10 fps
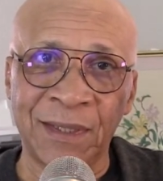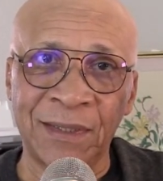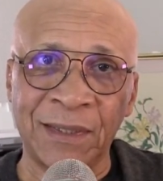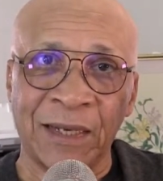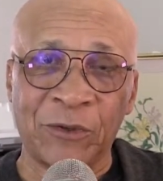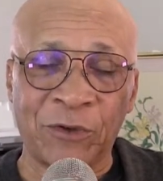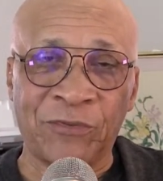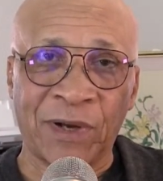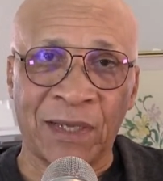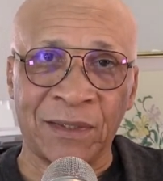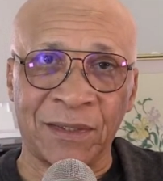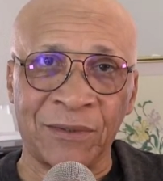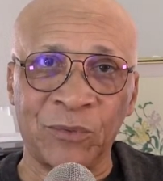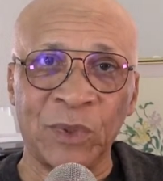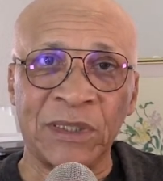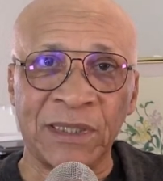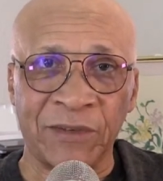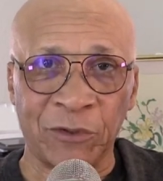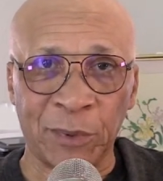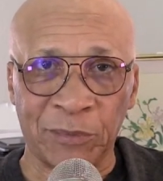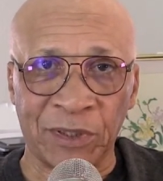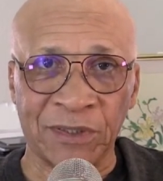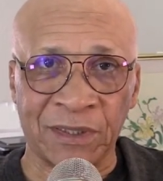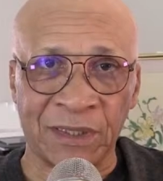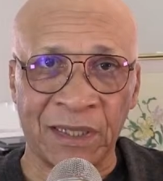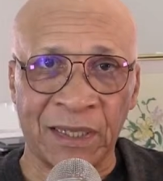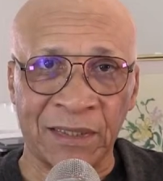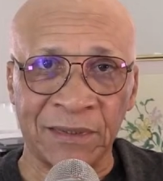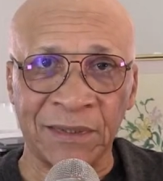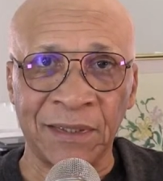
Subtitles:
that her father will never be president again,